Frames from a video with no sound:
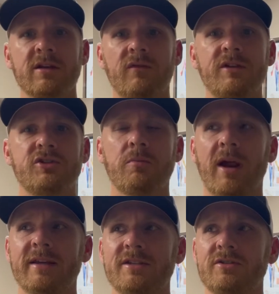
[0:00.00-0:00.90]
tissue
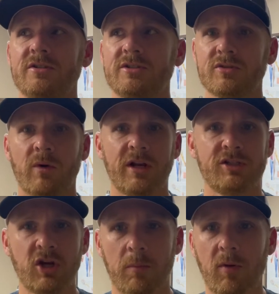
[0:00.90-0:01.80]
practitioners just want to
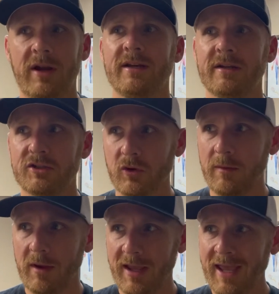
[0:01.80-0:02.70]
jump right into treatment,